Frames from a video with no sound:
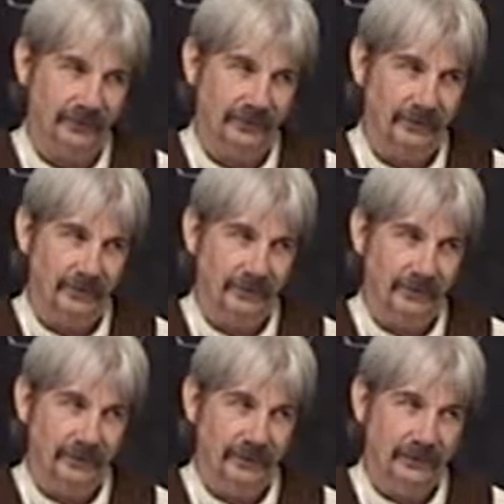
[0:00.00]

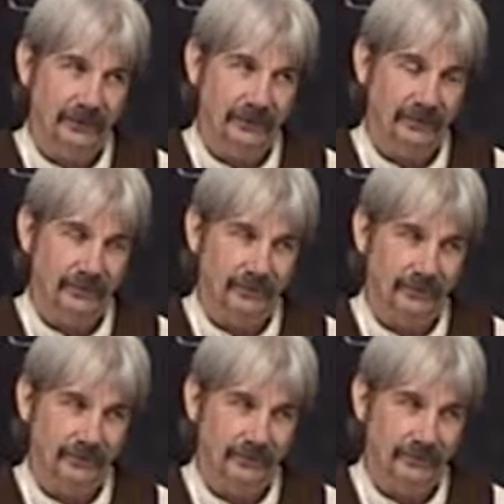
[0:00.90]

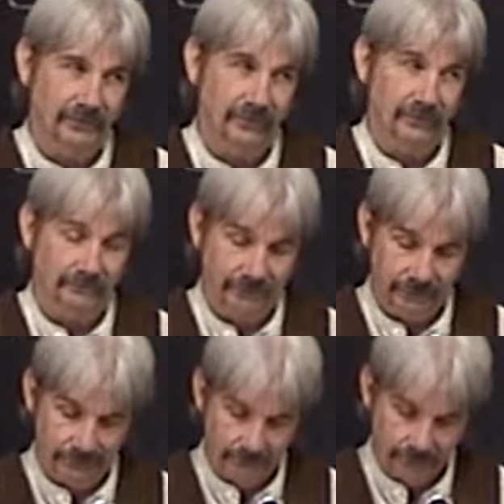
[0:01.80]
Nothing is said.